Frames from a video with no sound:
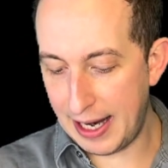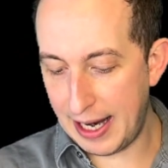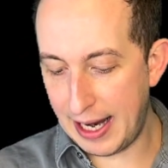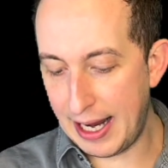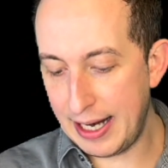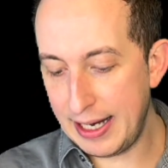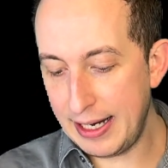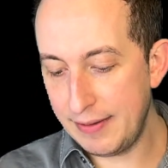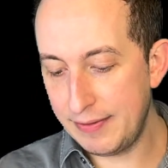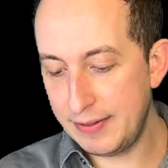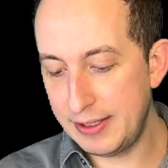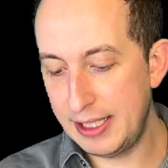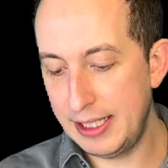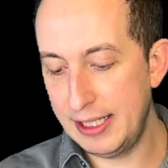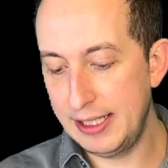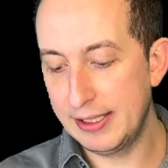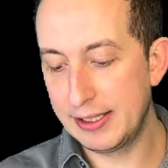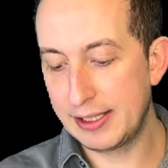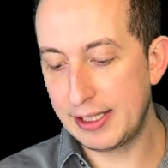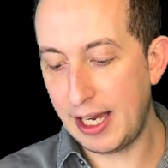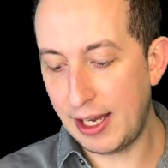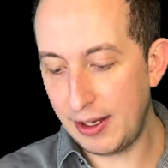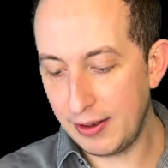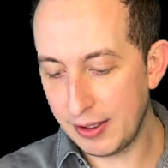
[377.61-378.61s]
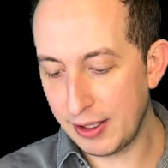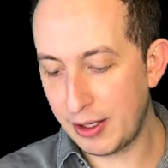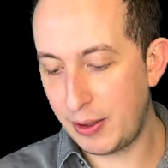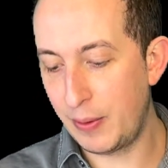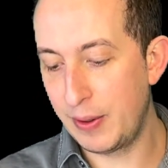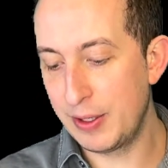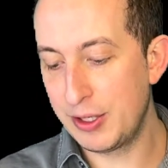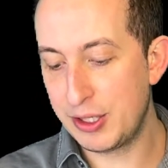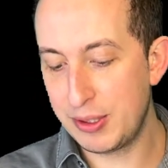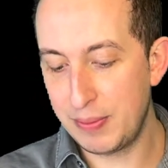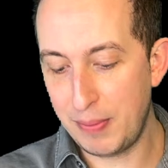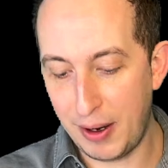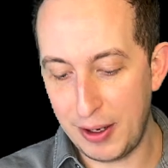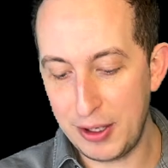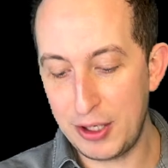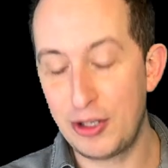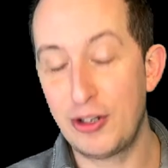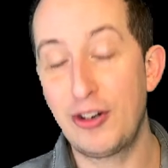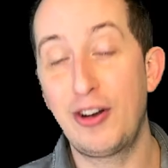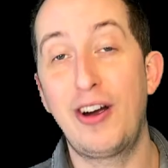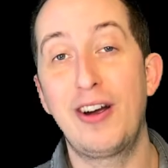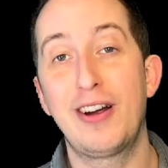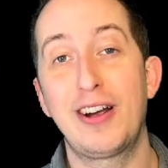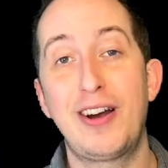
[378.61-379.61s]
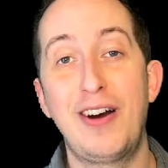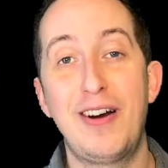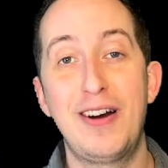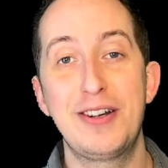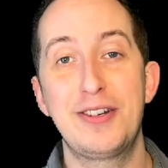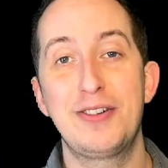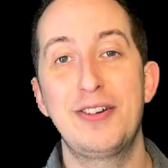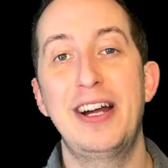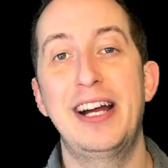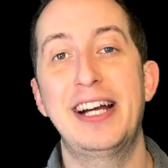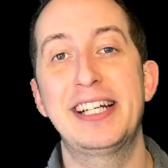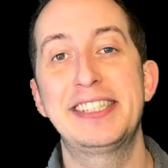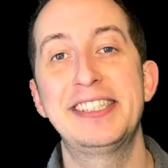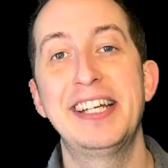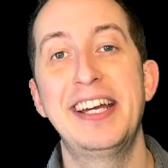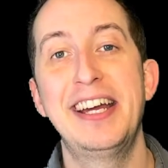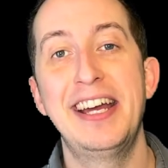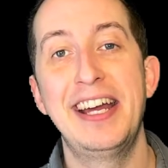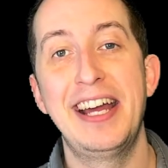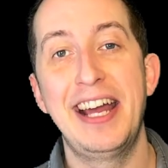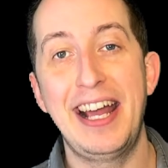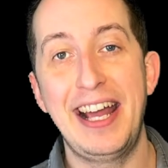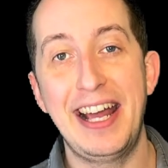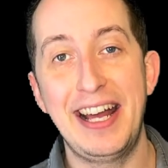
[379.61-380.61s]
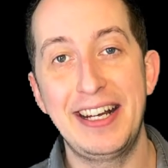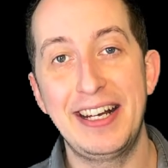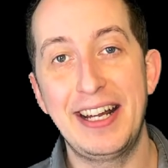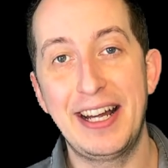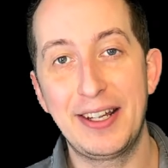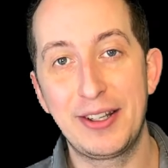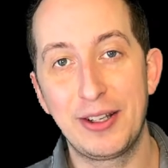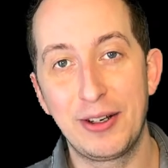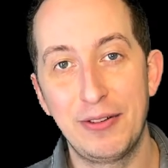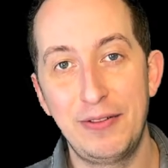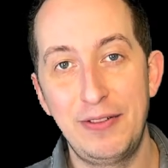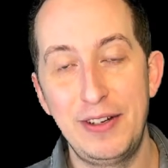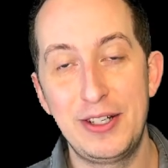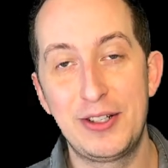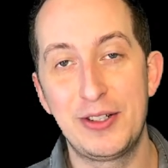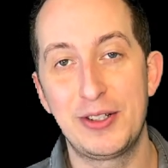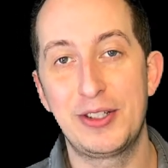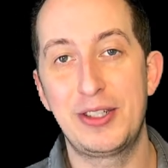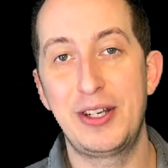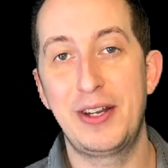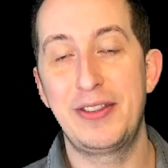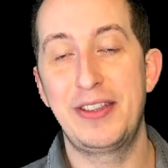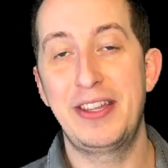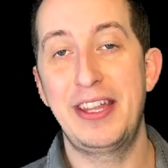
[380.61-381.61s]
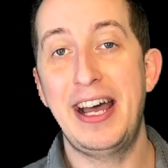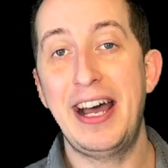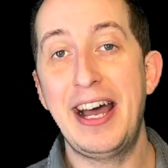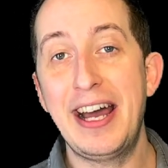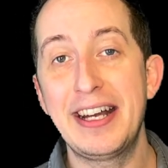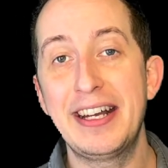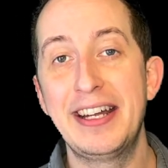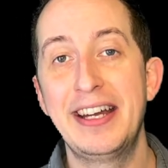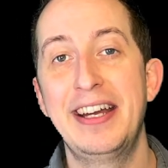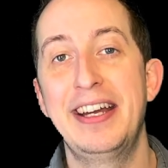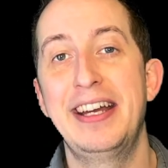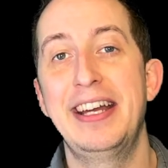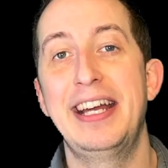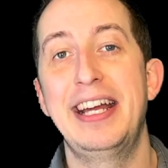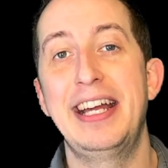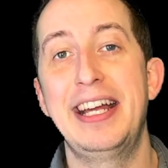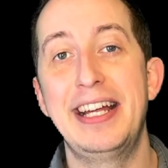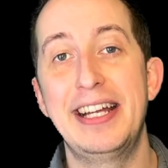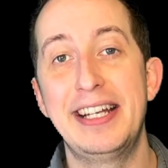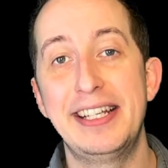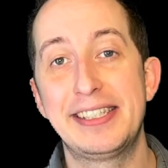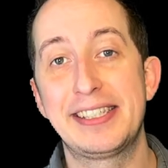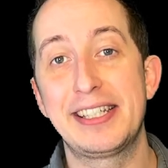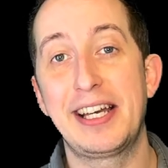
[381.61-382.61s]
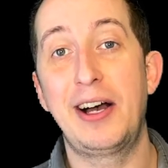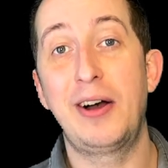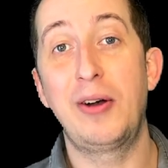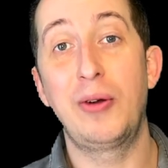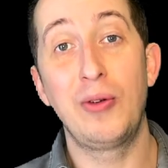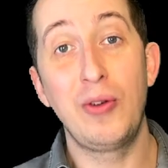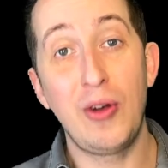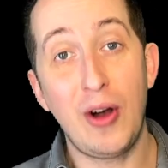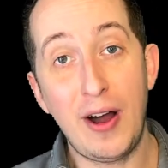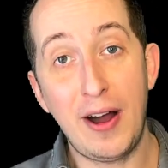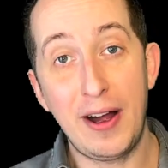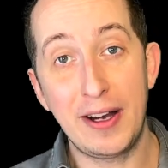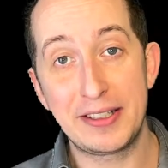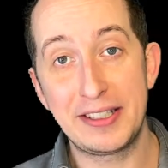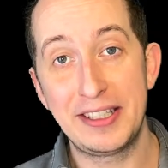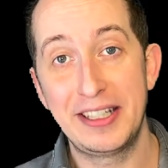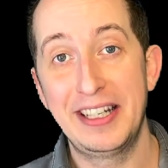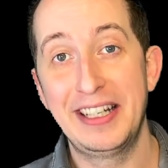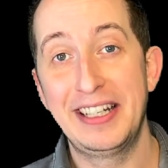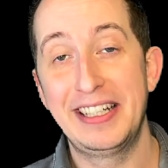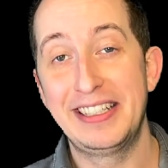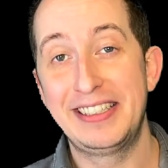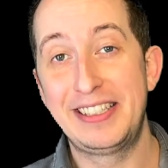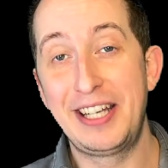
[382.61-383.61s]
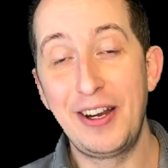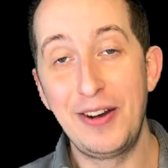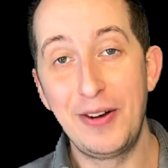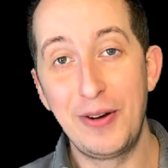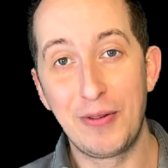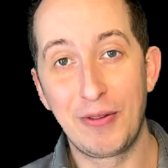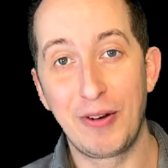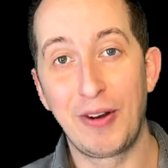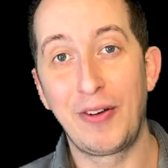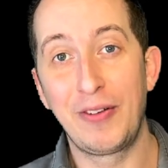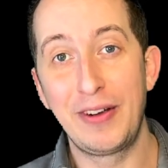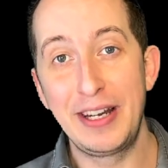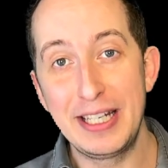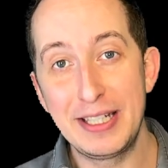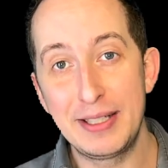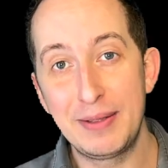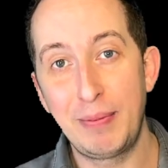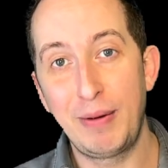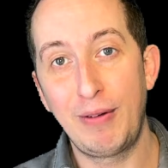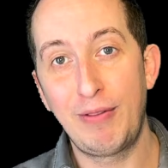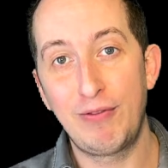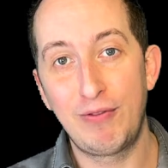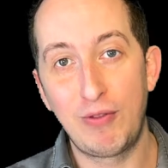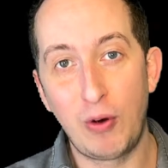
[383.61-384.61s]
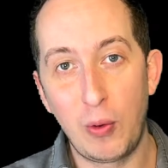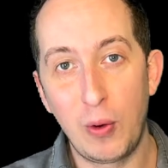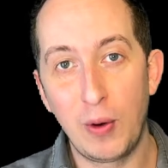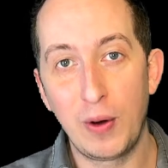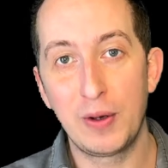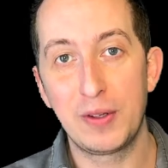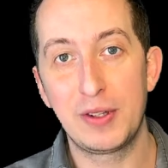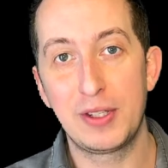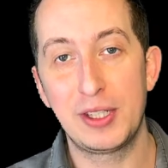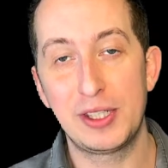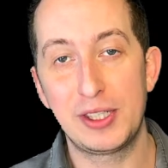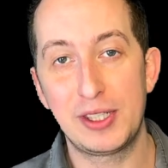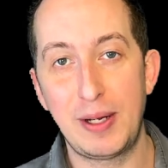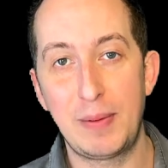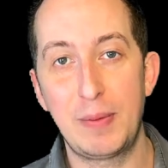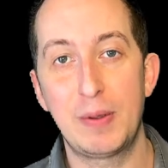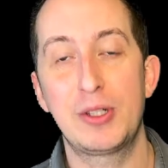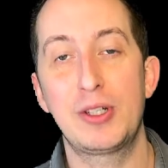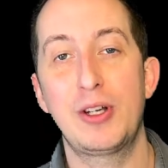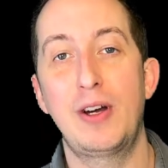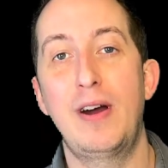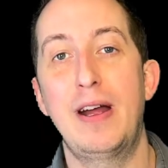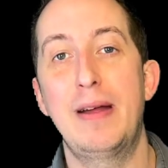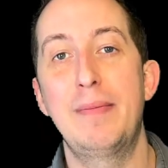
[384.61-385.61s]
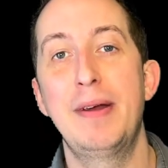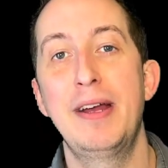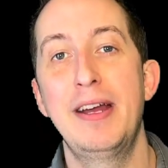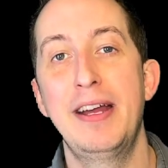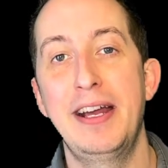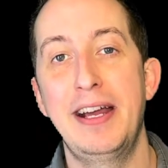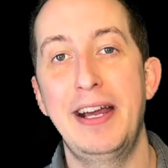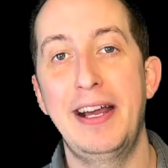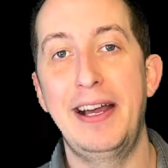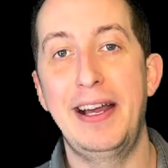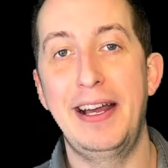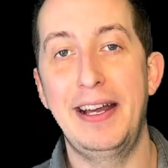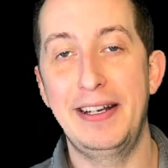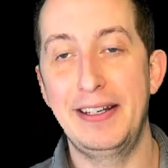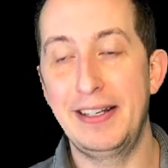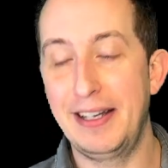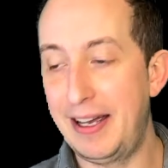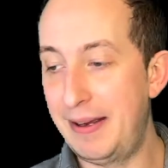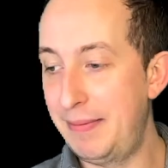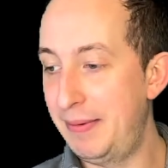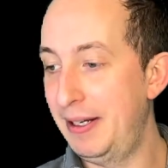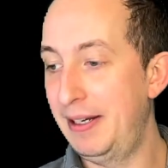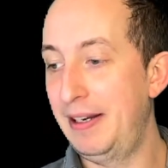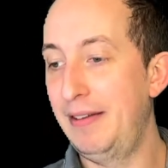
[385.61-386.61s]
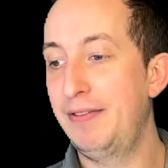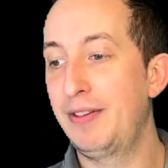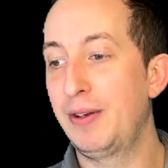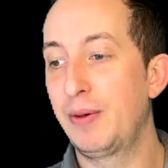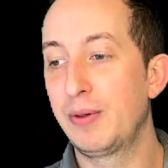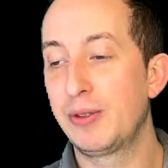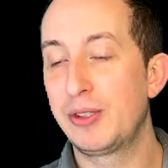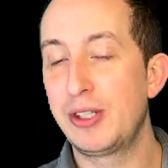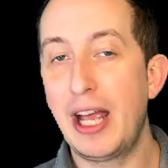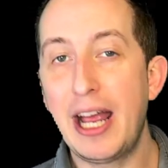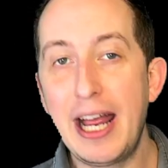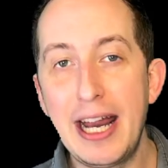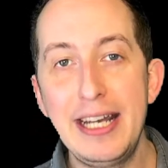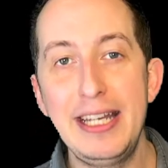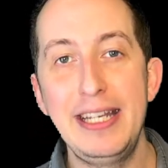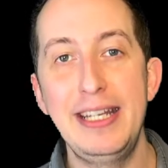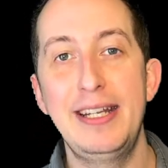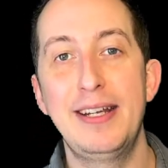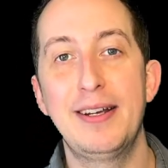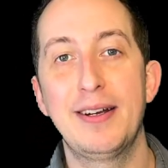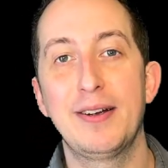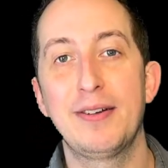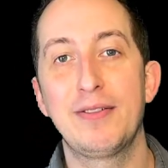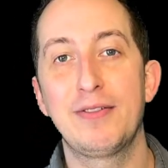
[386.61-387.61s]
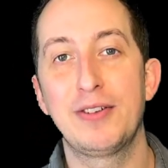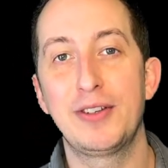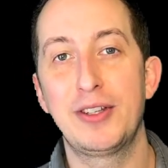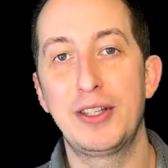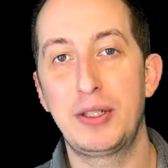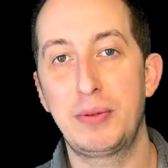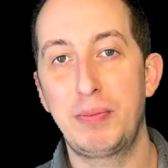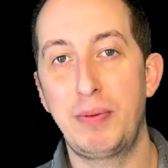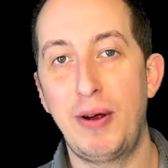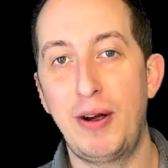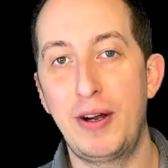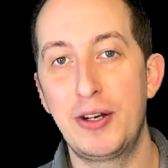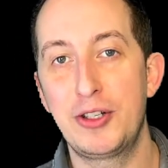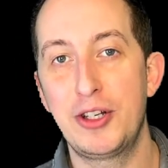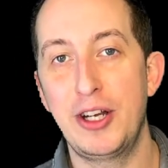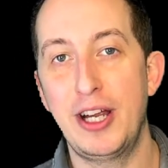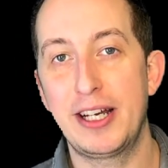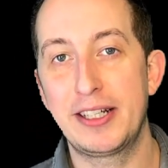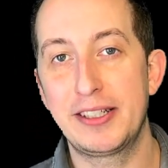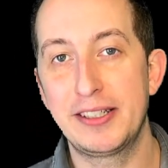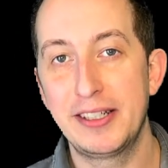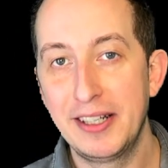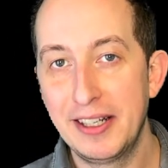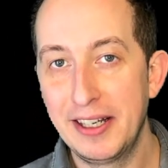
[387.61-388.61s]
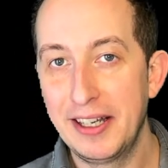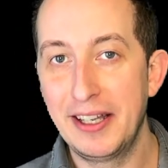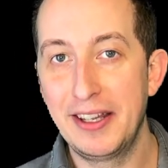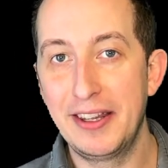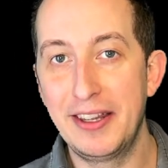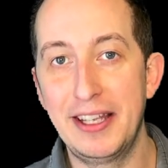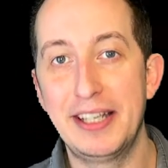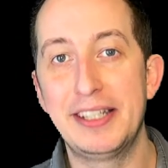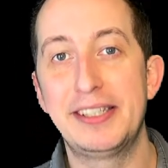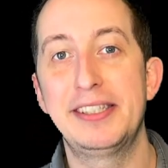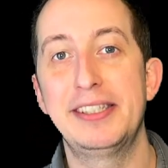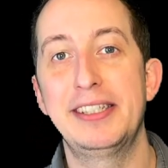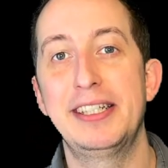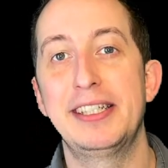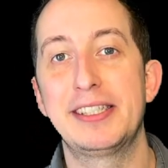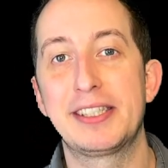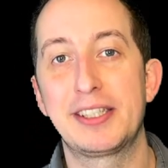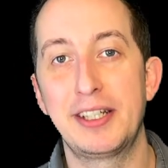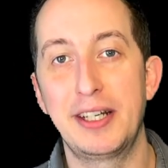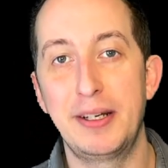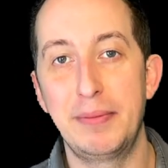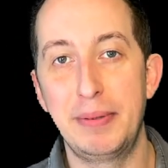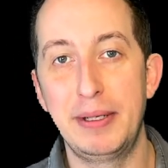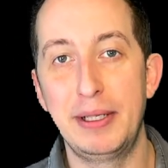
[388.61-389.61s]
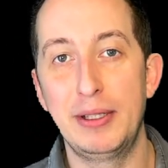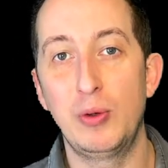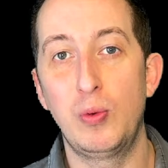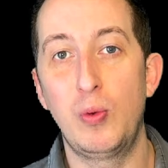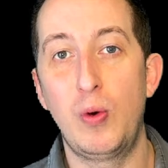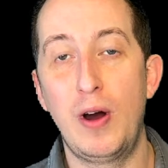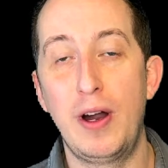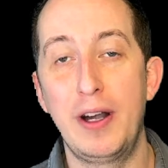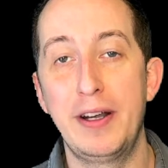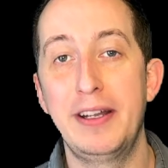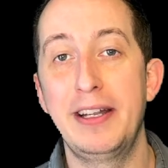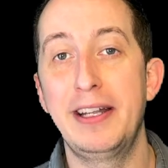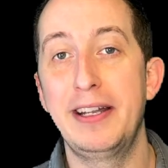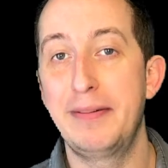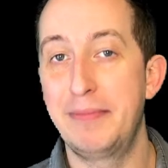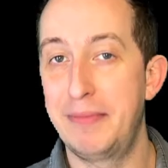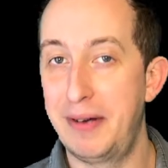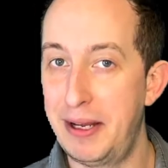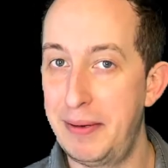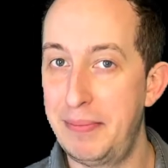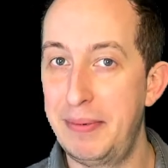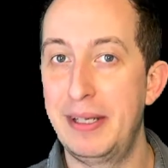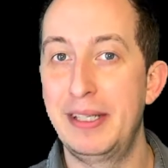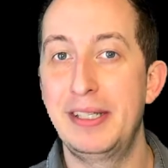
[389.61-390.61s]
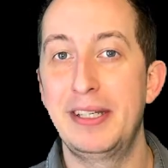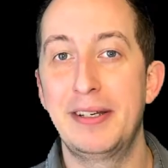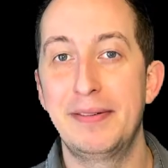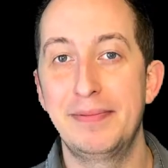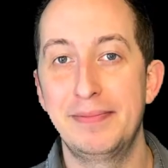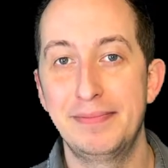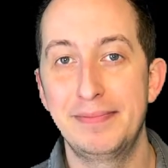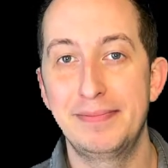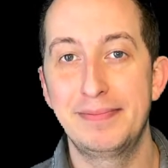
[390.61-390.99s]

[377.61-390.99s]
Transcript: NFTs, color coins, smart contracts, and other features. Now that is a lot to release before the summertime. And I mean, if there was any year for this project, this is going to be the one, in my opinion.